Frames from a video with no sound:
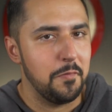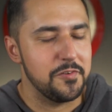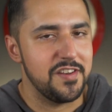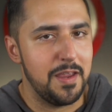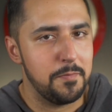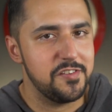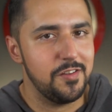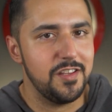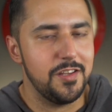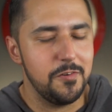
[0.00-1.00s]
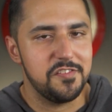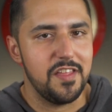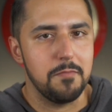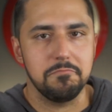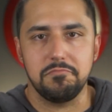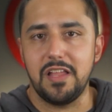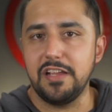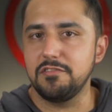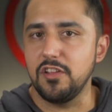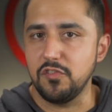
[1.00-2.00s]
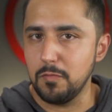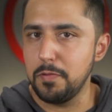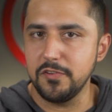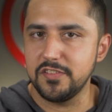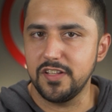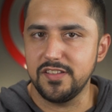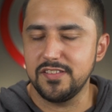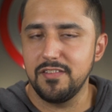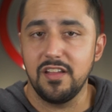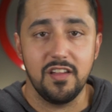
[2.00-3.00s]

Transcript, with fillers: which enables you to use them like digital post-its: